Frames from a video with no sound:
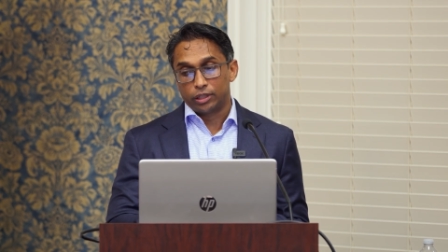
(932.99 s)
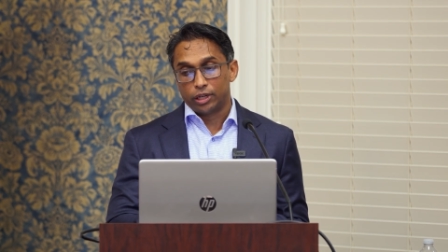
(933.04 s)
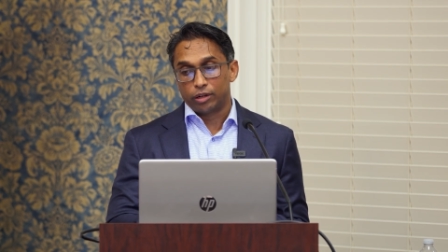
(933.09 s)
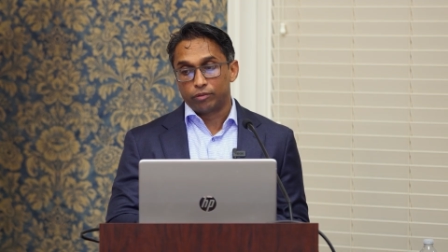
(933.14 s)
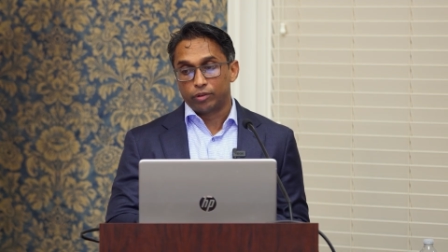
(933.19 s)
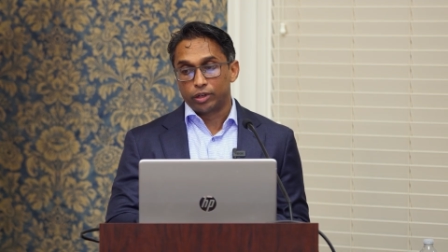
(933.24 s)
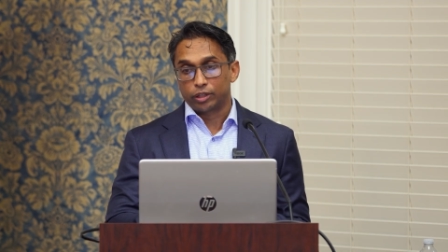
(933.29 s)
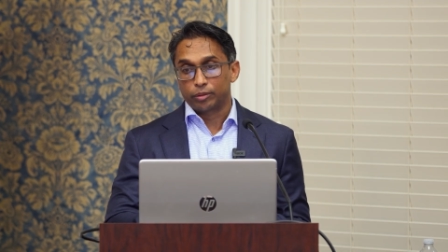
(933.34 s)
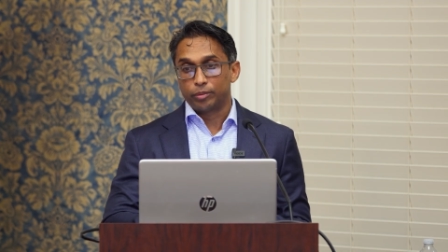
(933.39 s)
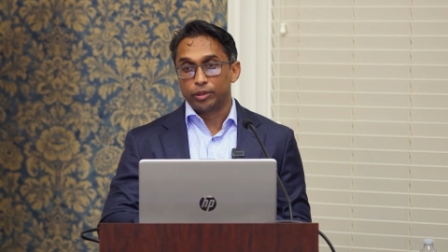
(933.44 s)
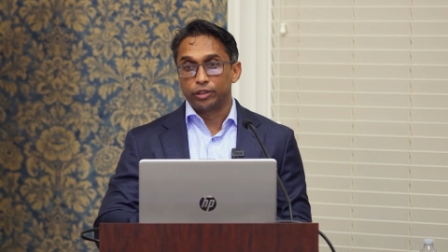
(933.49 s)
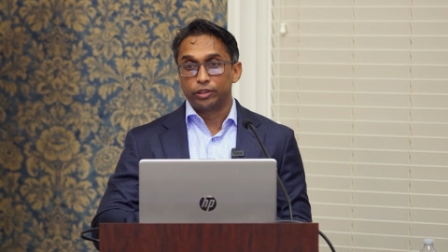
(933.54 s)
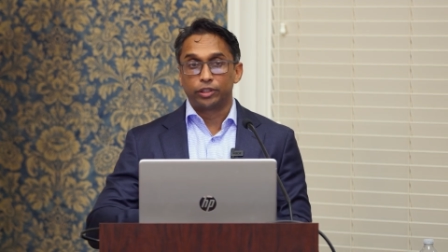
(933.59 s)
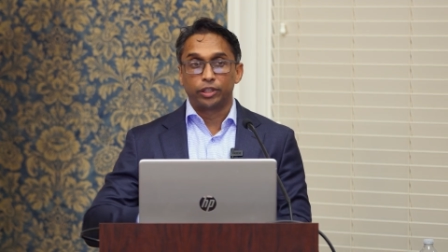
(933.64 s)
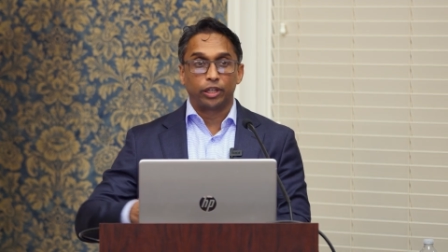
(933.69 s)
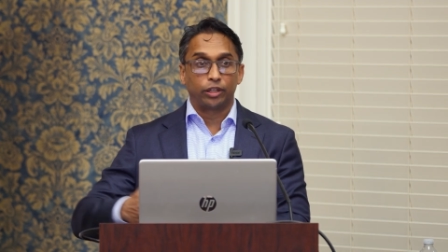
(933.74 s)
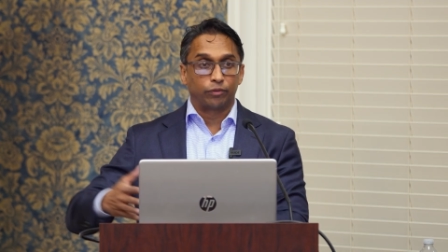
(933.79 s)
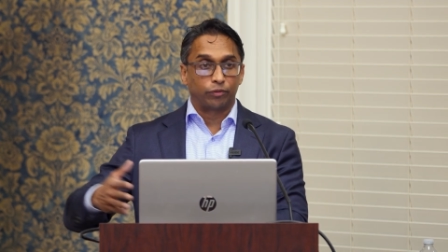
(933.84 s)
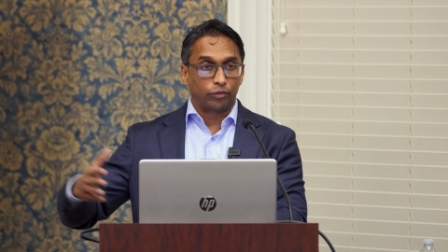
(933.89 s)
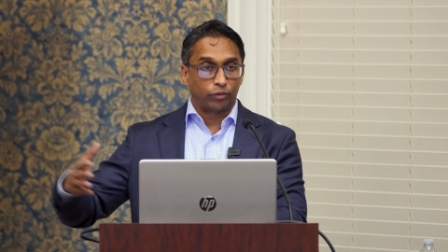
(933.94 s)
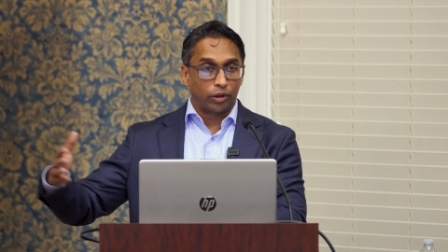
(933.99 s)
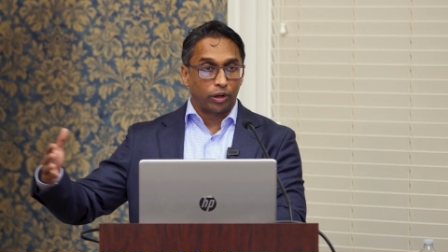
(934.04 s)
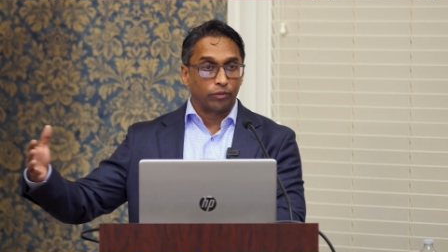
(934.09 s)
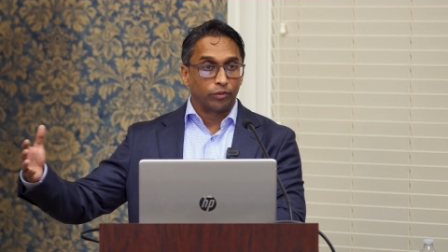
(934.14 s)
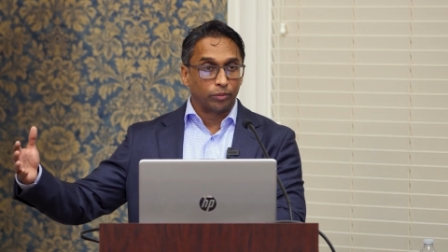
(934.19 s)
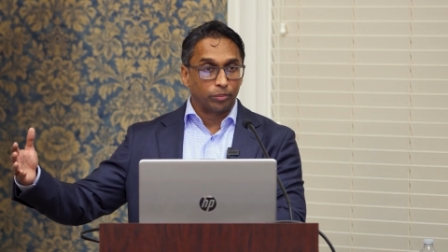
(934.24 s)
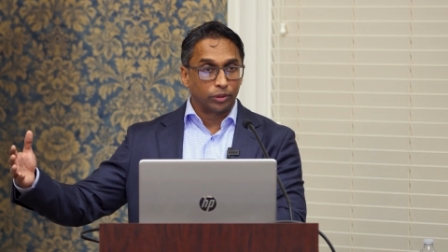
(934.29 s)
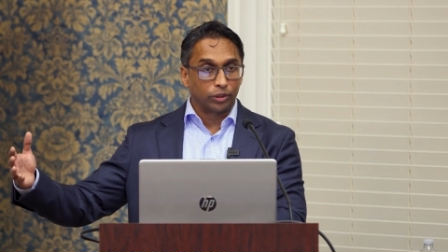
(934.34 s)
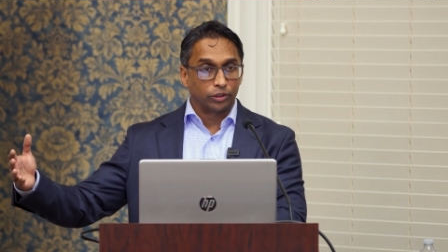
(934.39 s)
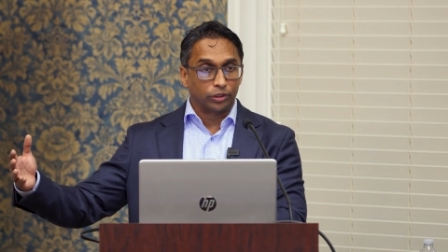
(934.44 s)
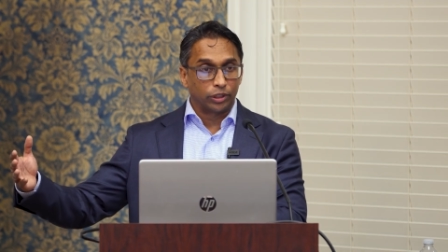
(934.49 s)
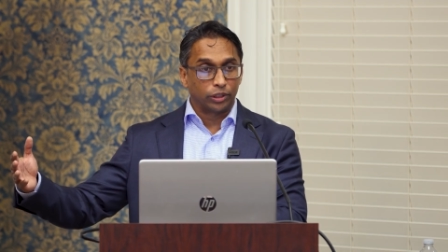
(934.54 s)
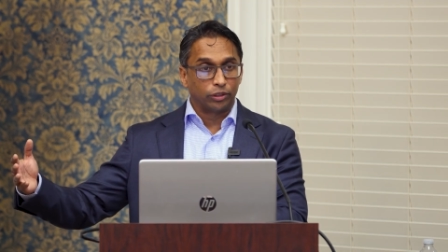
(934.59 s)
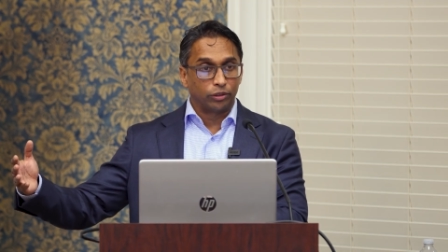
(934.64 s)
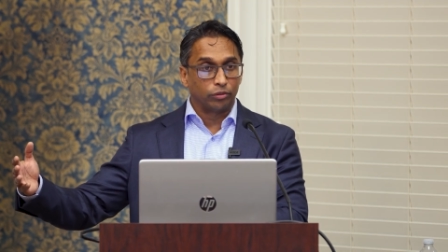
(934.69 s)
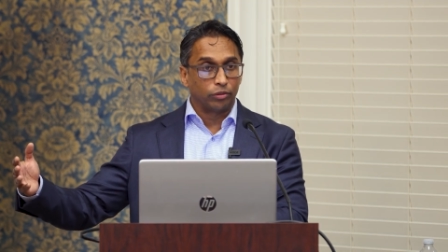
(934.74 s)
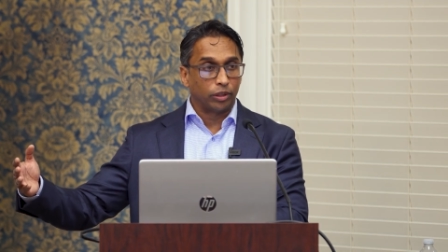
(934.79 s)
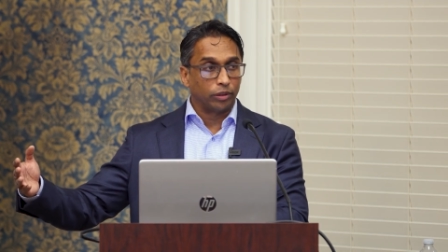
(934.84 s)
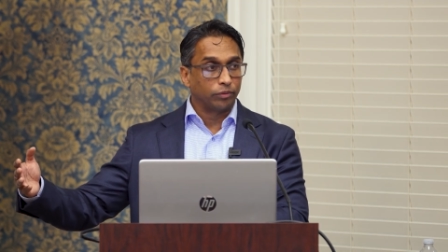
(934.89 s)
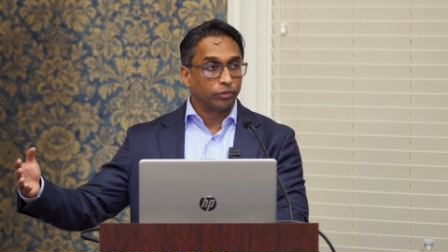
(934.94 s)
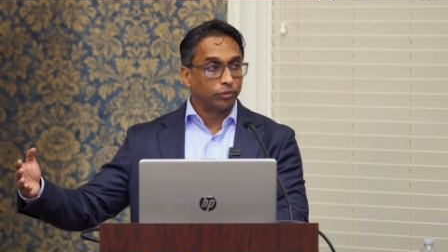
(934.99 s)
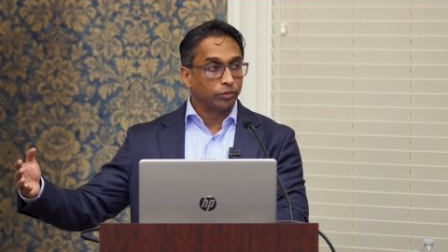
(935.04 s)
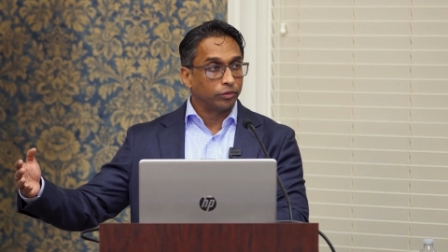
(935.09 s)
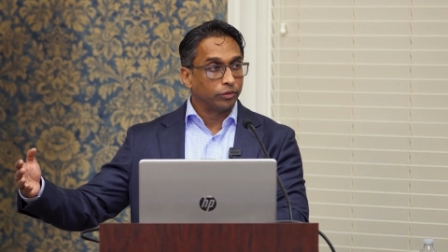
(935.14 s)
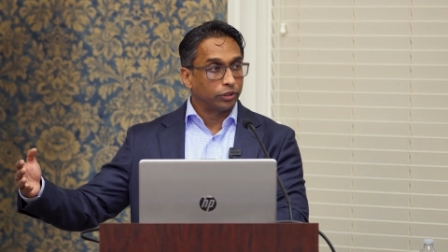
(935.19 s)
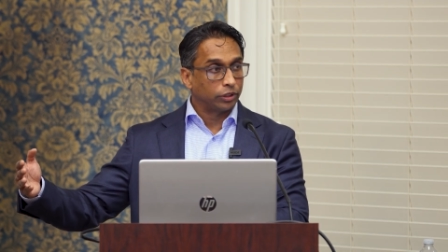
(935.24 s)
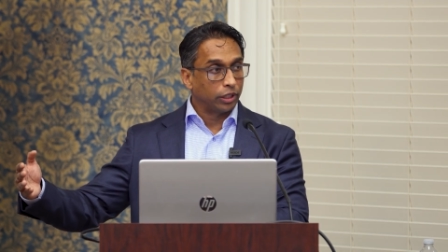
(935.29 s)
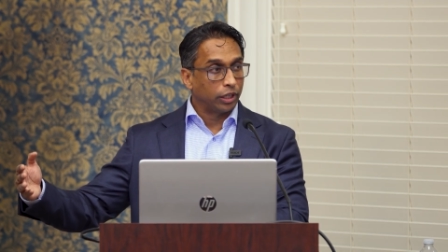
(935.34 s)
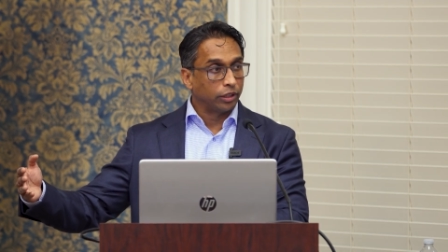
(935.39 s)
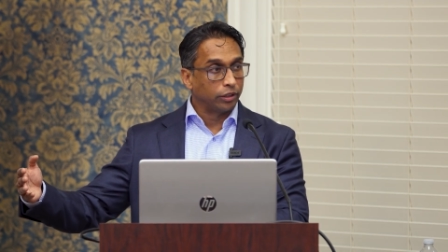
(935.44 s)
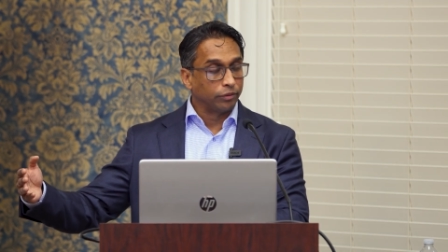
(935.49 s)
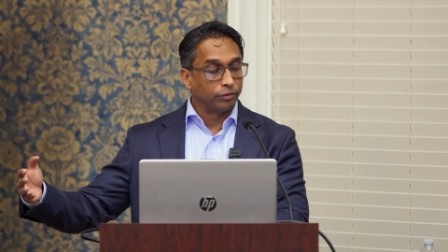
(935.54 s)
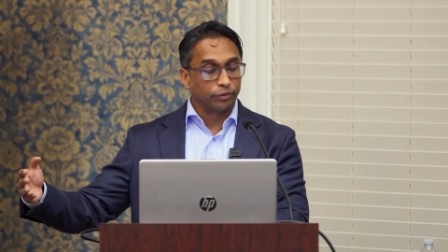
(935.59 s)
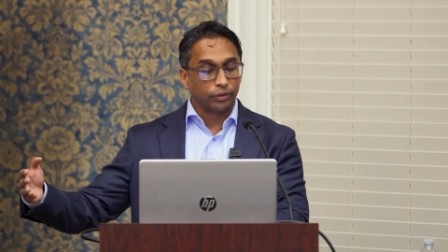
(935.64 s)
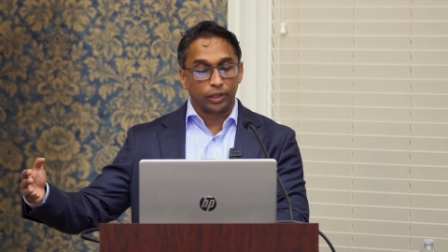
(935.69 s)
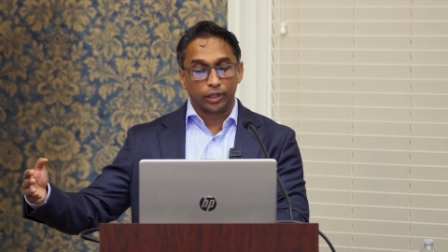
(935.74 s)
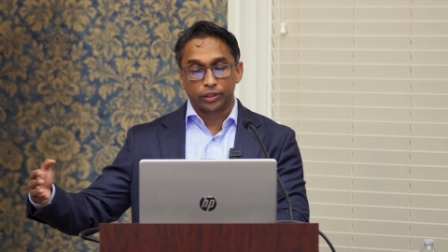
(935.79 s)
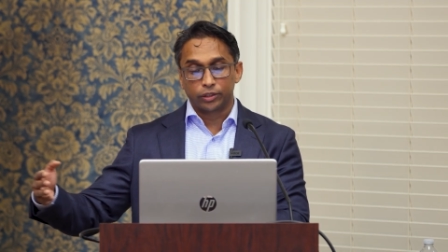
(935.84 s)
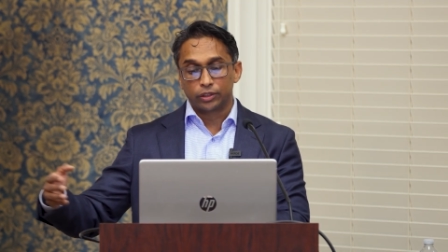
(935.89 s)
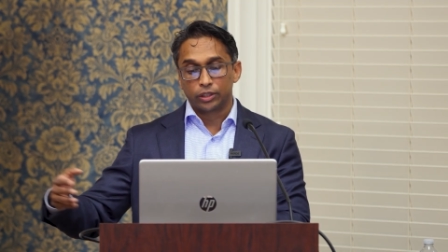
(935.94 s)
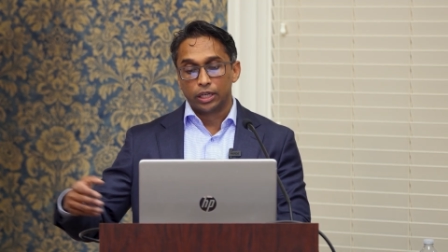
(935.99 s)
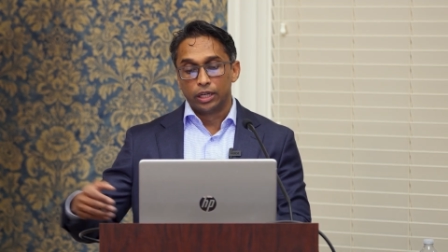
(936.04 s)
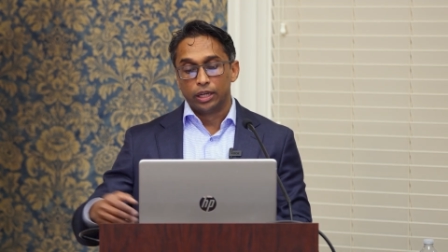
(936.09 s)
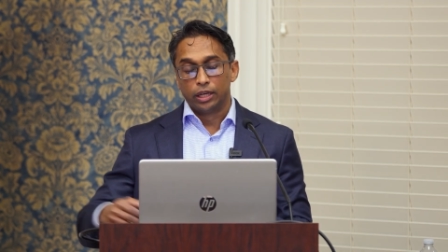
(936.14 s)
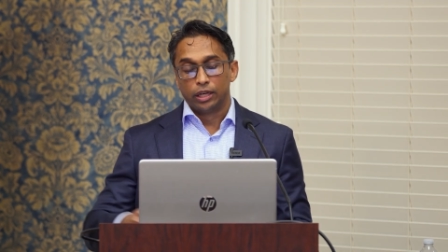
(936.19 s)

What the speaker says: not recommended to take forever because they do have side effects.